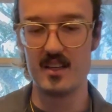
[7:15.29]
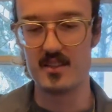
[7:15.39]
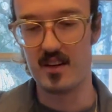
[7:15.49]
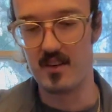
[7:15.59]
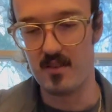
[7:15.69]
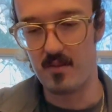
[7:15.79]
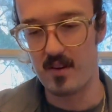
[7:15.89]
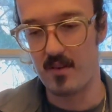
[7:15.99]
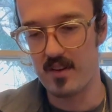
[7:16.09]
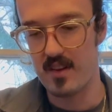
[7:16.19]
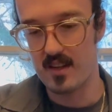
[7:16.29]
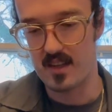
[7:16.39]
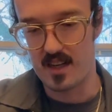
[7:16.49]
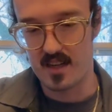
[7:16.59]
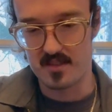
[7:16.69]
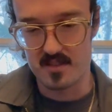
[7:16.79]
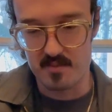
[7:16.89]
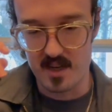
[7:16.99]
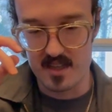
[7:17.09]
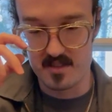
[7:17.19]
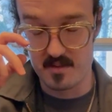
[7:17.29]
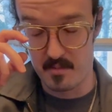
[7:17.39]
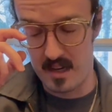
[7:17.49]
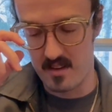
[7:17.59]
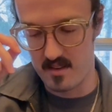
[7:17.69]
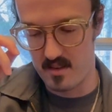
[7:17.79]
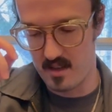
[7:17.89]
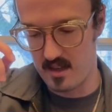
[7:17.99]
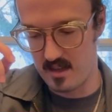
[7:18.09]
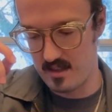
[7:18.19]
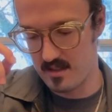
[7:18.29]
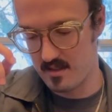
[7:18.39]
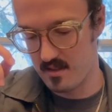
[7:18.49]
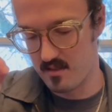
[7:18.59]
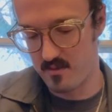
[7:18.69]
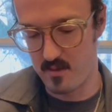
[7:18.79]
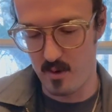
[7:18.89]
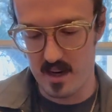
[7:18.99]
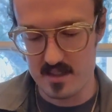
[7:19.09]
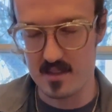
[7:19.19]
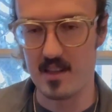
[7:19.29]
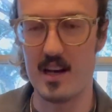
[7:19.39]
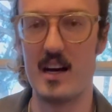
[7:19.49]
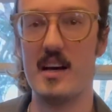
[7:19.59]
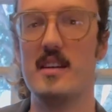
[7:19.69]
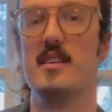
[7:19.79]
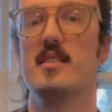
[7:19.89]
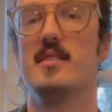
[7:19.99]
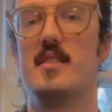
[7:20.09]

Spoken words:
So one thing that kind of surprised me about the 4S line is they